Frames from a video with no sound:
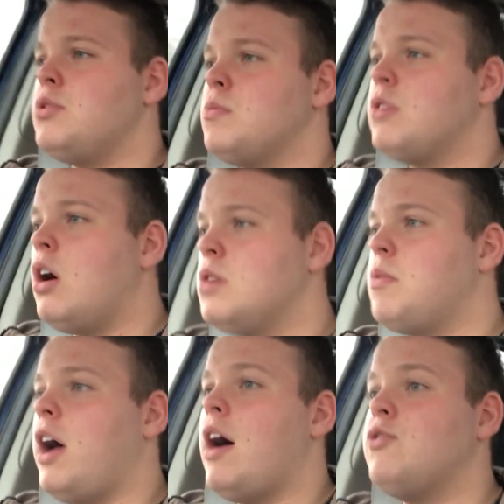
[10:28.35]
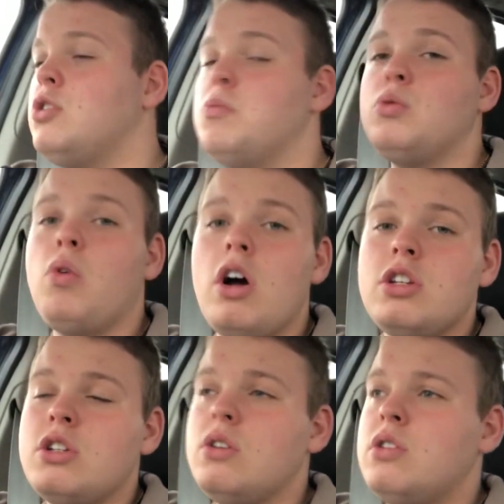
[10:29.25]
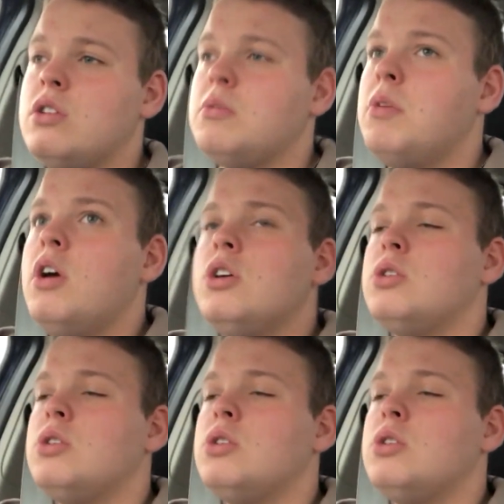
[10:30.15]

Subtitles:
Some cars might have too much work to do to them,